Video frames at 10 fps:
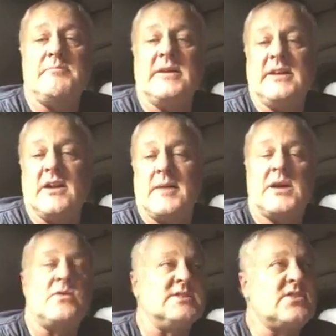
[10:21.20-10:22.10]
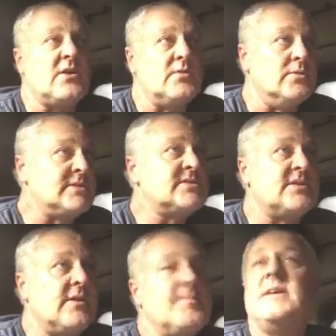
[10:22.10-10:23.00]
lot of accounts have been
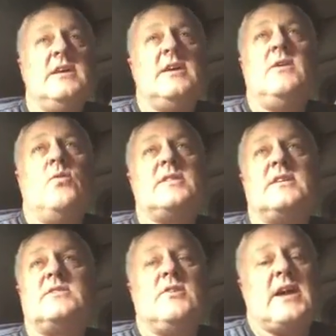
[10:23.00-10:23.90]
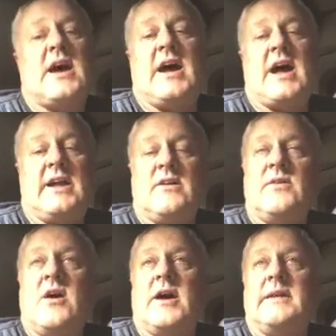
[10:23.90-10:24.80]
lost, and new ones have not
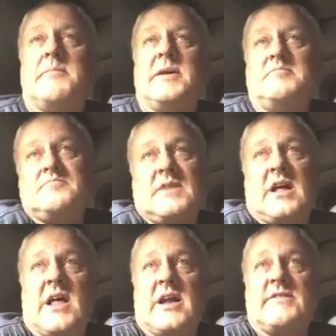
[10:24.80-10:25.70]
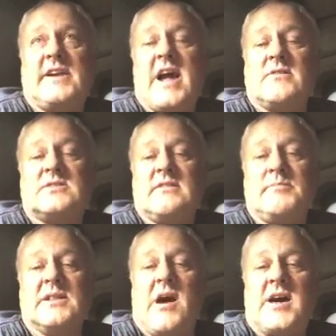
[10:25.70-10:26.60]
been added. So
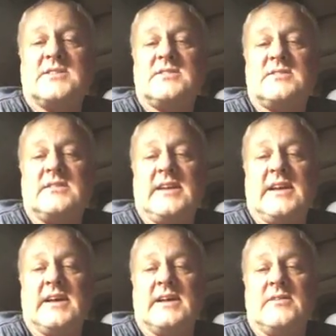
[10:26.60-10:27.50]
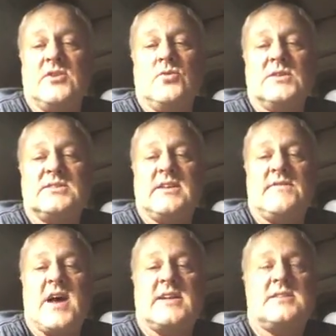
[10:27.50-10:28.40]
I'm not quite sure what they're doing in
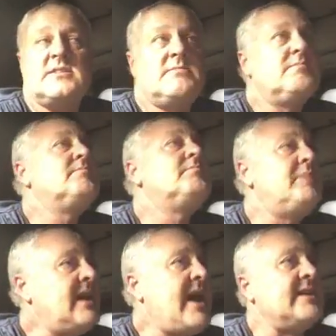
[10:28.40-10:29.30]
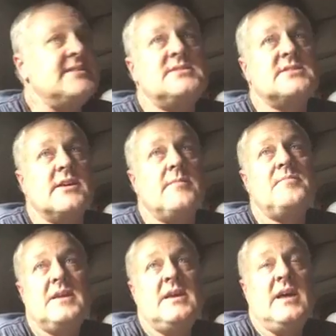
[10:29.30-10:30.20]
California. And since that's my home
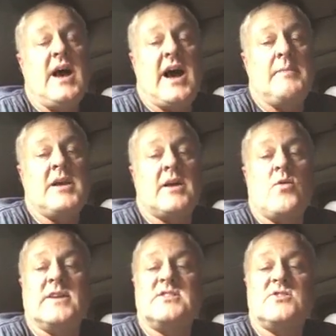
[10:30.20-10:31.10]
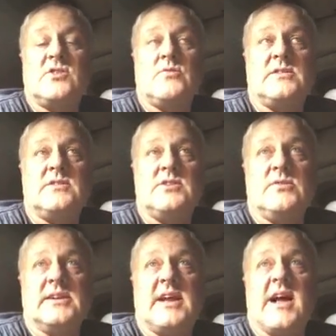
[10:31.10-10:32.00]
base of operations,
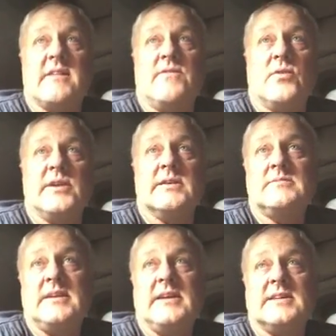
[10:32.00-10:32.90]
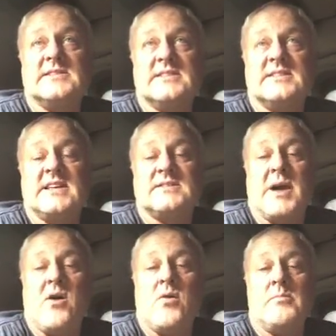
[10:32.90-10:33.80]
you got to look at the writing
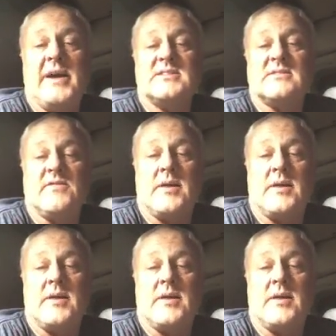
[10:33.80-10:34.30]
on the wall and